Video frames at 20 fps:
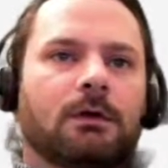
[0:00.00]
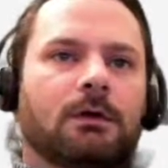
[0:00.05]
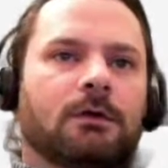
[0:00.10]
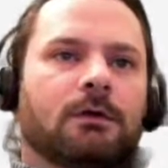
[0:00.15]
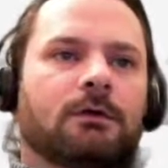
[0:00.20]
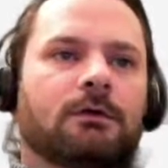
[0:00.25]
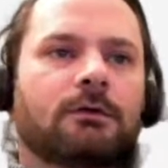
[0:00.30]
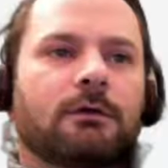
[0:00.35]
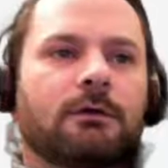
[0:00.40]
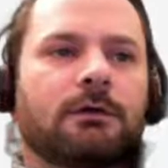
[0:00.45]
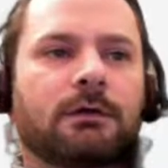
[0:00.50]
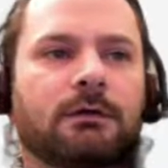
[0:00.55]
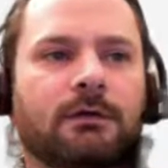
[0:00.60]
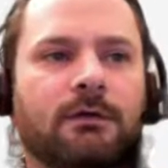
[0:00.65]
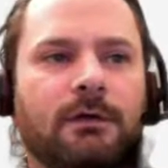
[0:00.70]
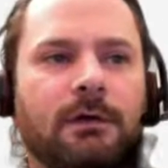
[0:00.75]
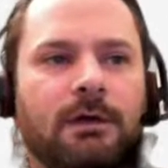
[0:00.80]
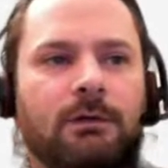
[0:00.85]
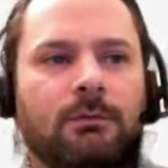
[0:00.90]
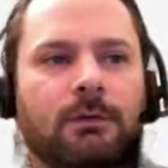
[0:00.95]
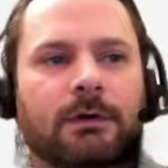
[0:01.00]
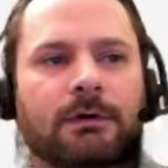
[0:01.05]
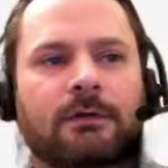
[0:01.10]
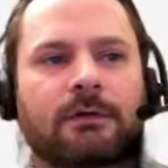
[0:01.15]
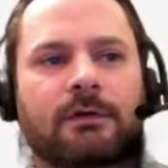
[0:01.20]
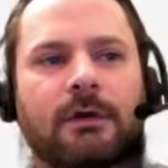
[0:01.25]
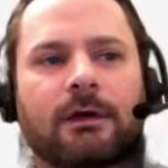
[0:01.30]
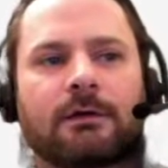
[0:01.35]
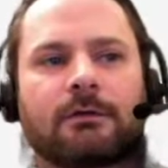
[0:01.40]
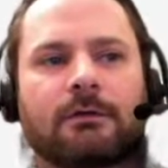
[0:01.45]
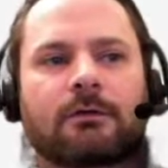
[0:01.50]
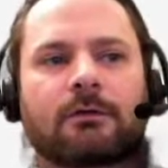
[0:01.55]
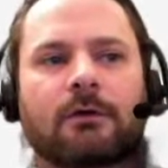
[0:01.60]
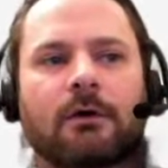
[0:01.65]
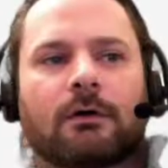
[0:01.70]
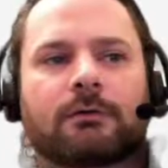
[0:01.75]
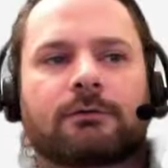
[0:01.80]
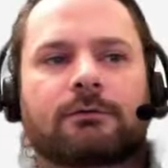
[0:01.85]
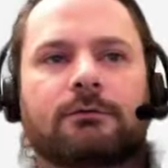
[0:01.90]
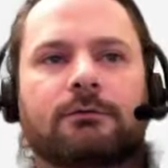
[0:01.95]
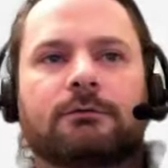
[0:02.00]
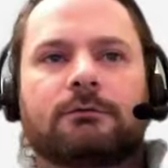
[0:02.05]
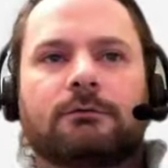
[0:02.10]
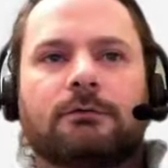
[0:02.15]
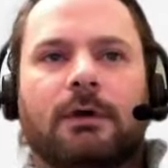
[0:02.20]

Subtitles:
So you can see what it's done is it's gone through